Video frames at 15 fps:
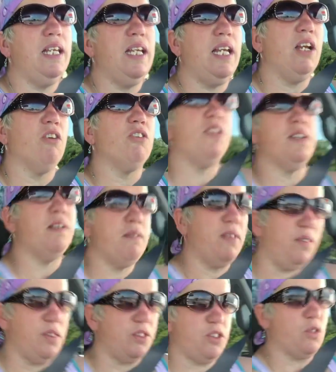Here's
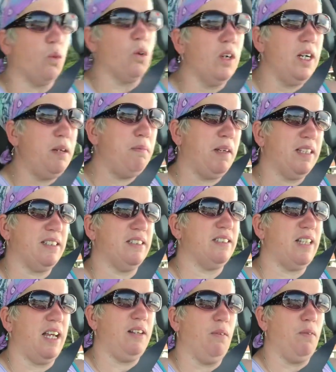the story, because
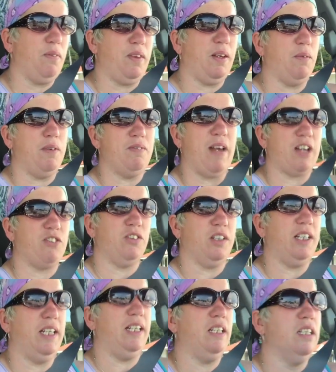I don't think we've
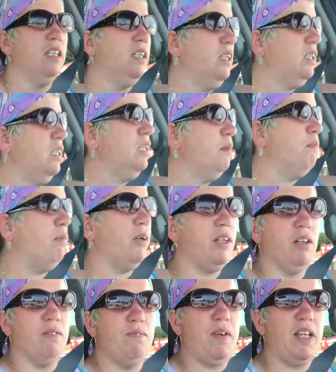actually put
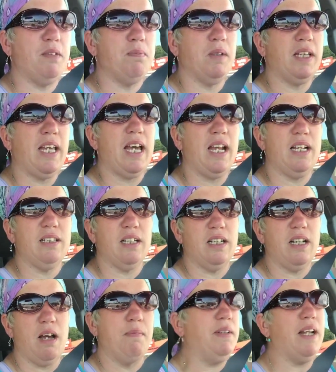it on Facebook yet.
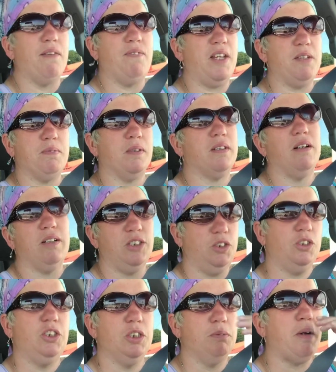I mean, not Facebook, on
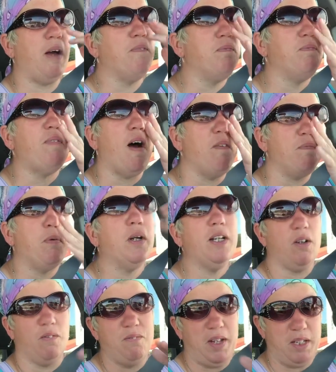YouTube. I've put
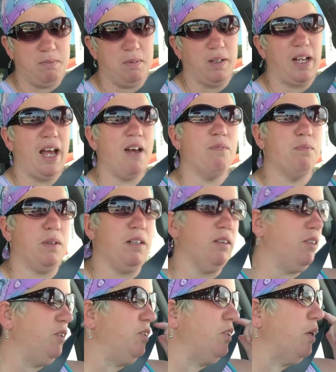it on Facebook, I haven't put it
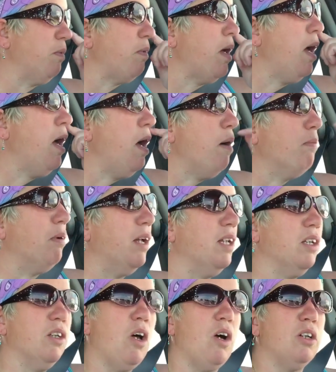on YouTube.
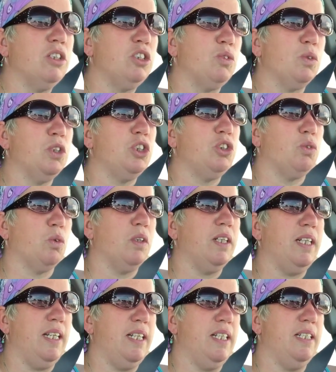But long story
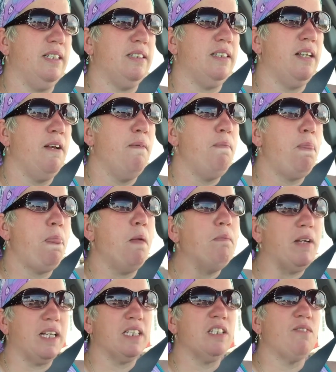short is,
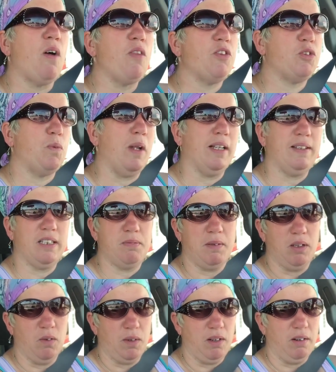because of all the swelling that's
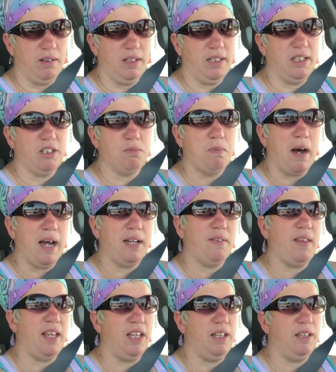been going on in his body,
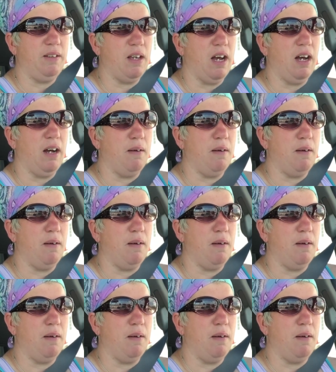they